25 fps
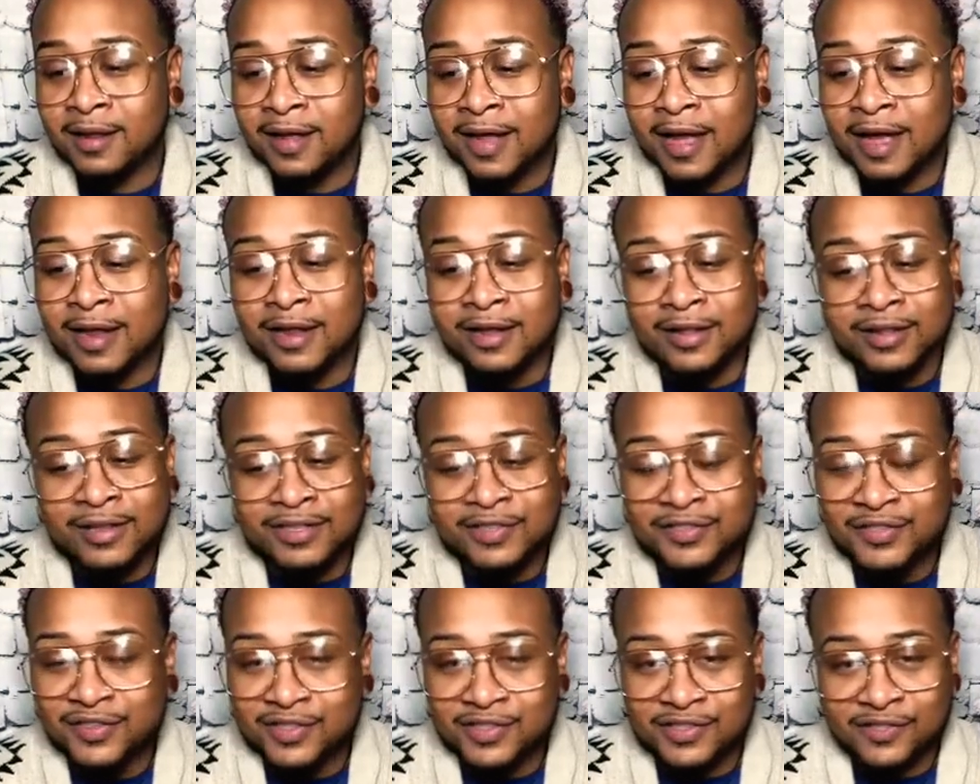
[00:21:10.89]
I know
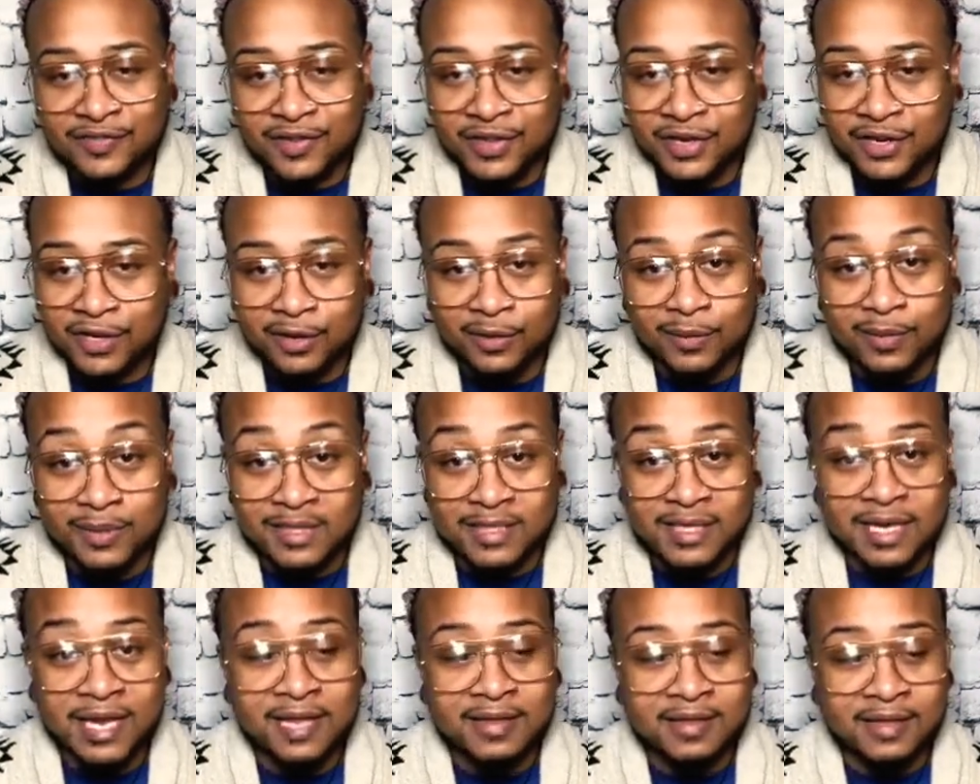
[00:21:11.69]
this first video
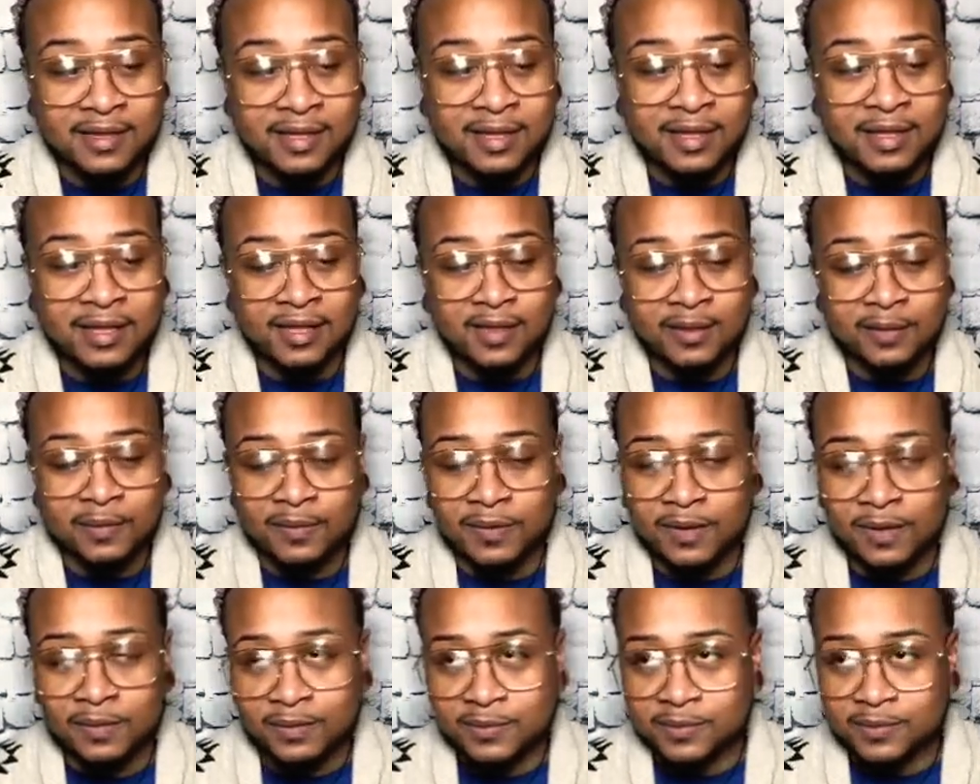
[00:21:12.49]
was nothing,
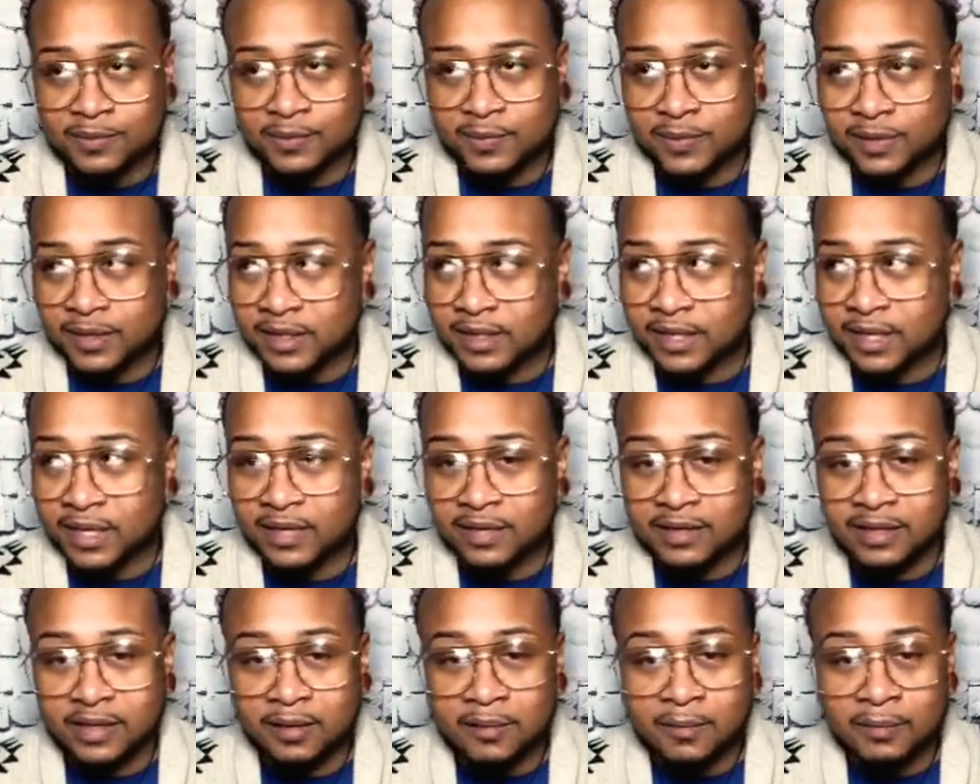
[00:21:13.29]
it was really
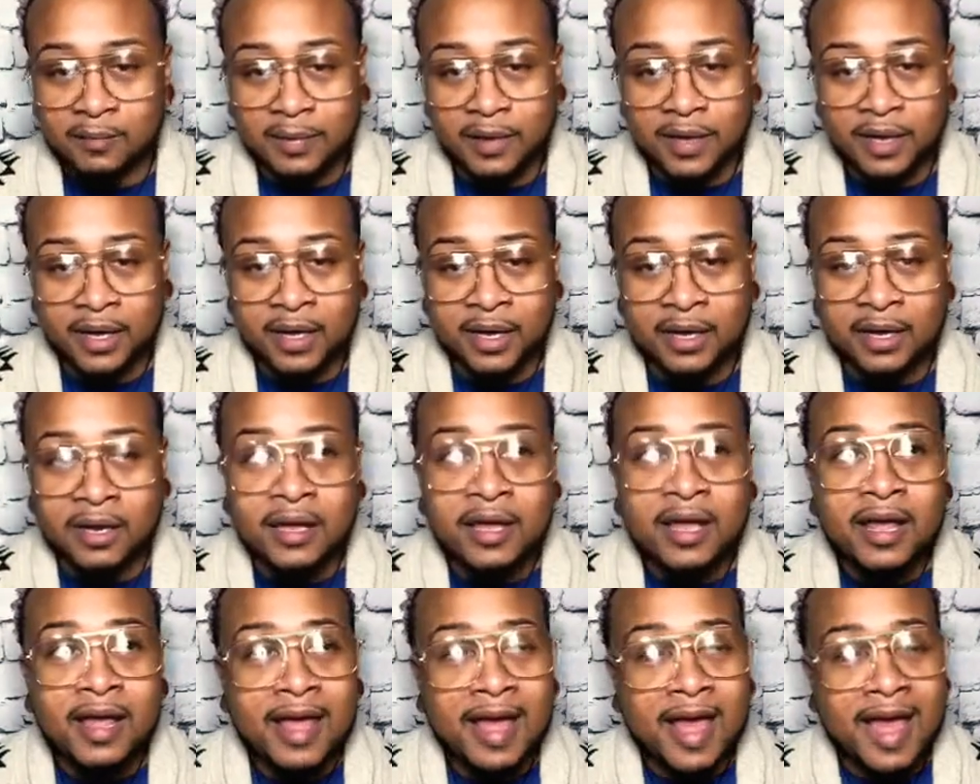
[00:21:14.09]
nothing, but
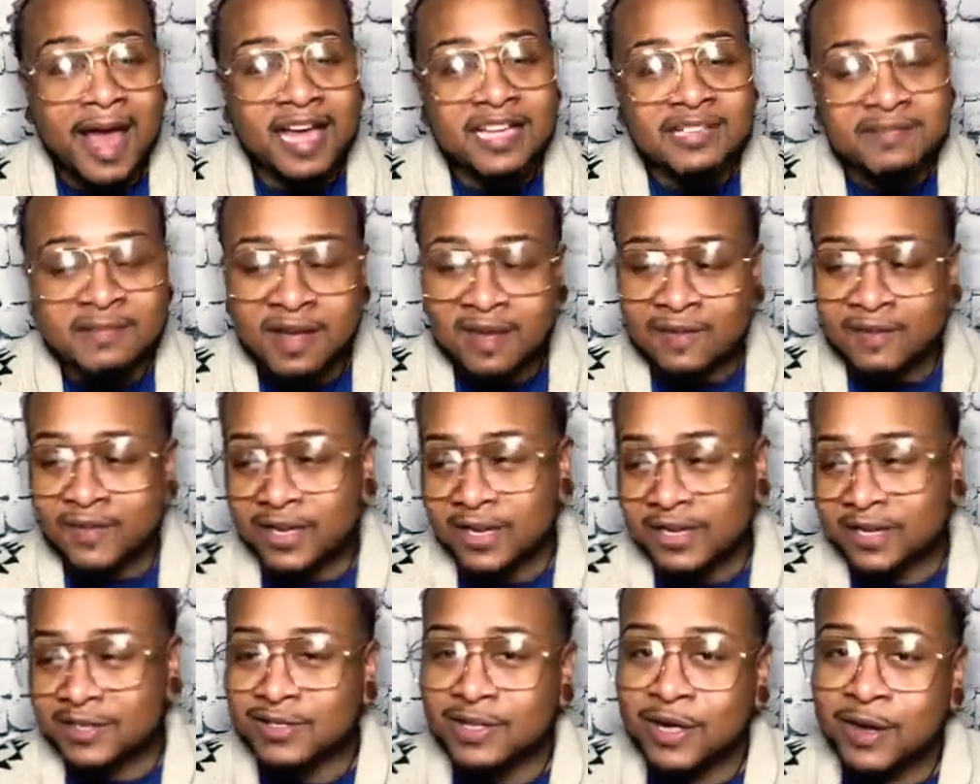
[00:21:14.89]
as my
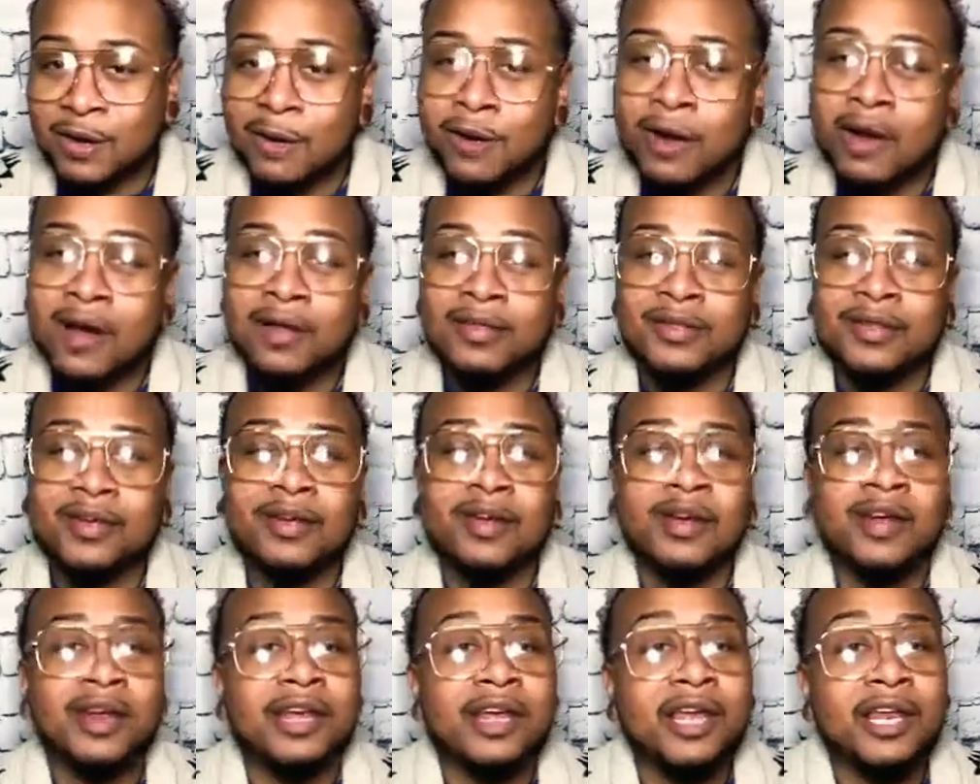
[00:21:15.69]
videos go on, they're
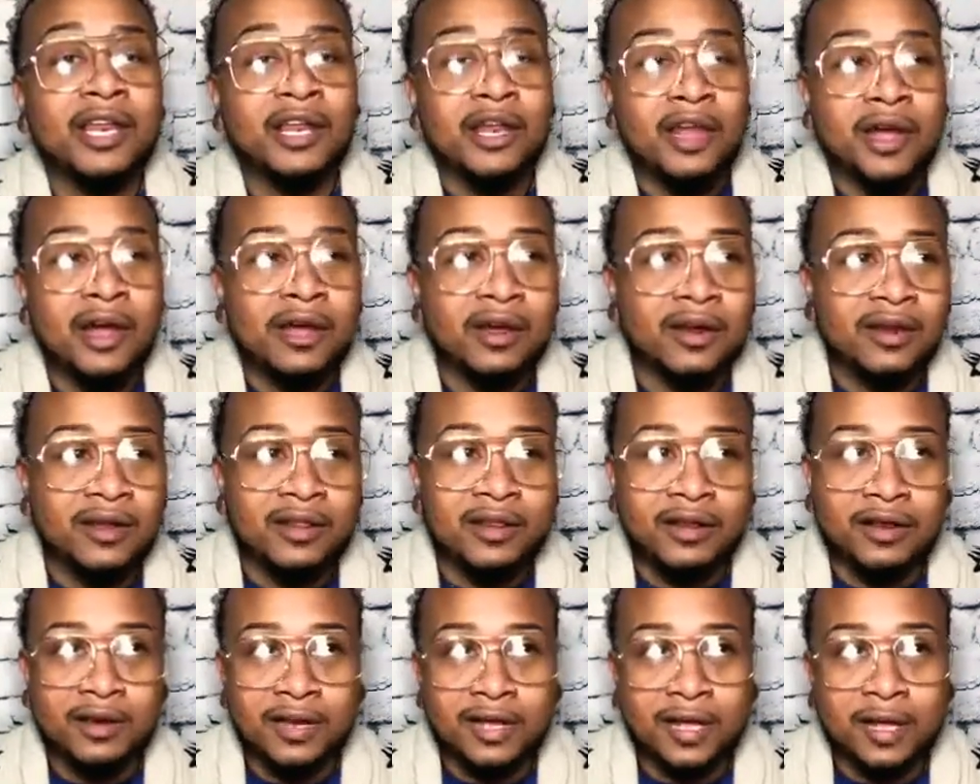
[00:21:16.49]
going to get longer,
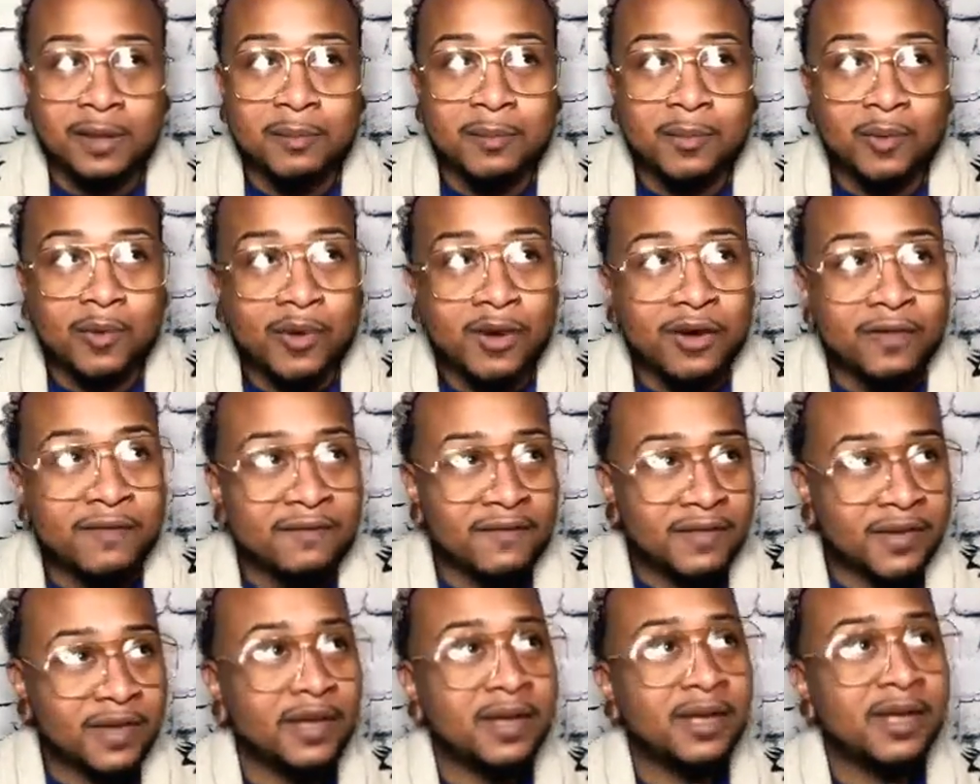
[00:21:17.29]
they're going to get more
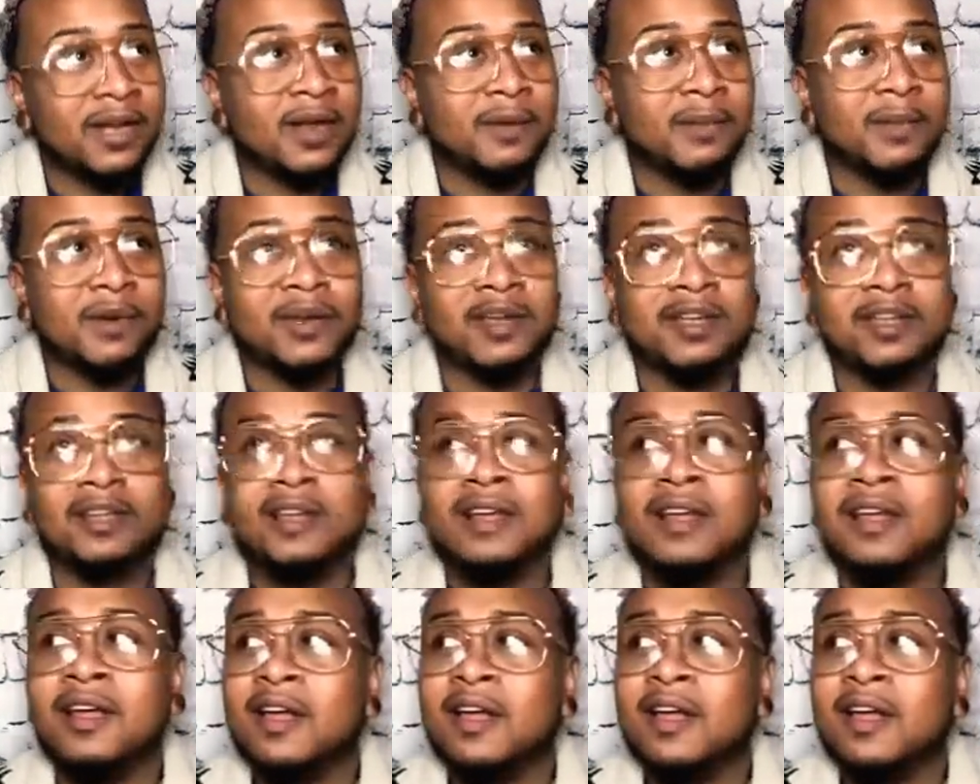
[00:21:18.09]
fun, I'm going to